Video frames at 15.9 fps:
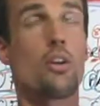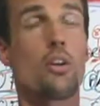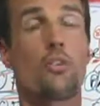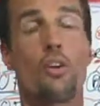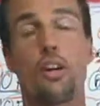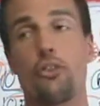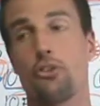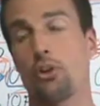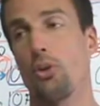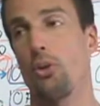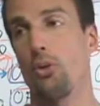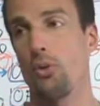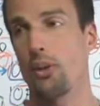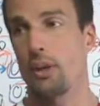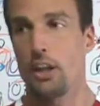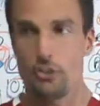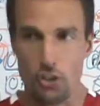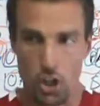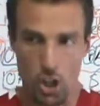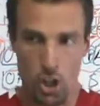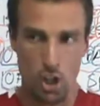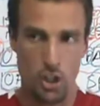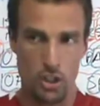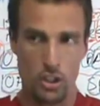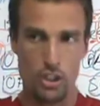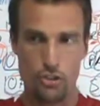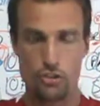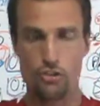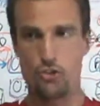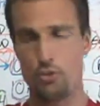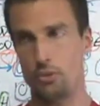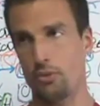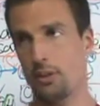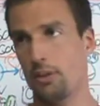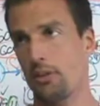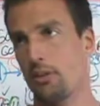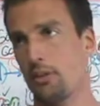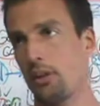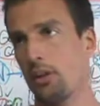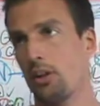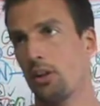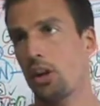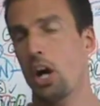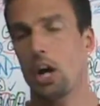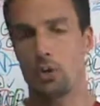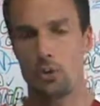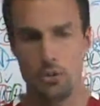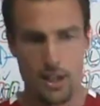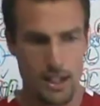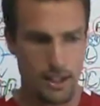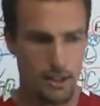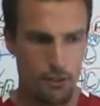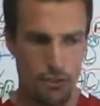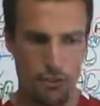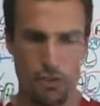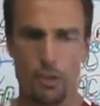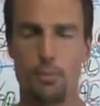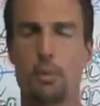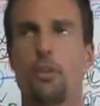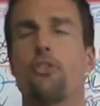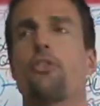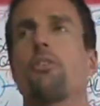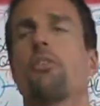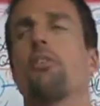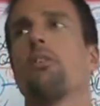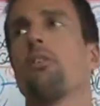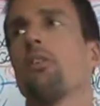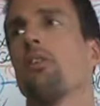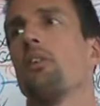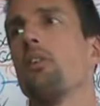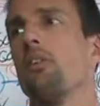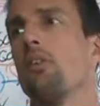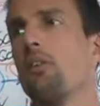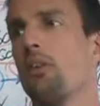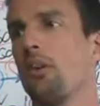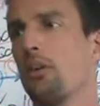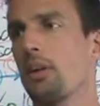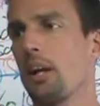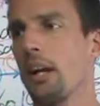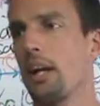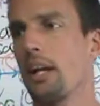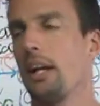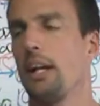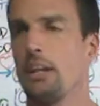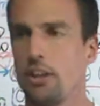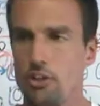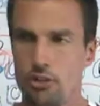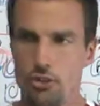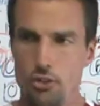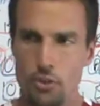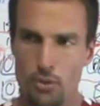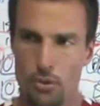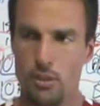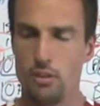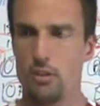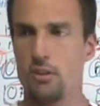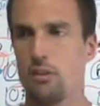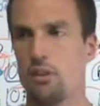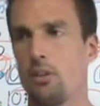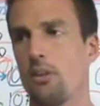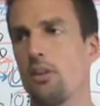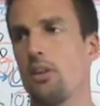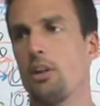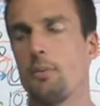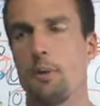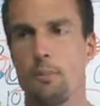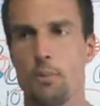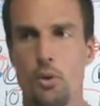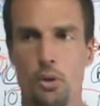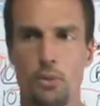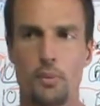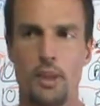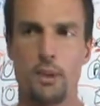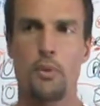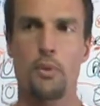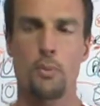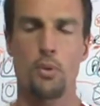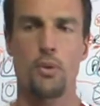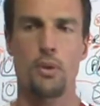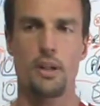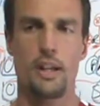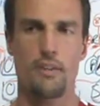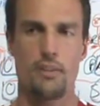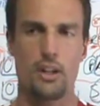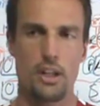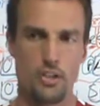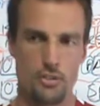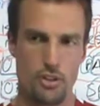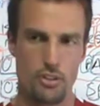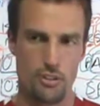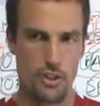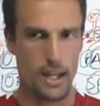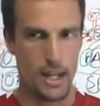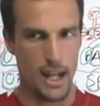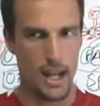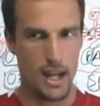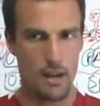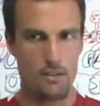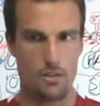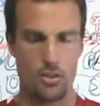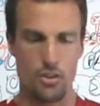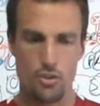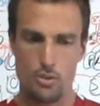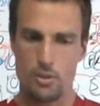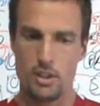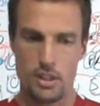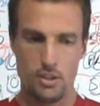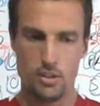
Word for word: for His glory. It's all His story. God ordained every single person, okay, in this story to be born where they were born, and have the interests they have, and to do what they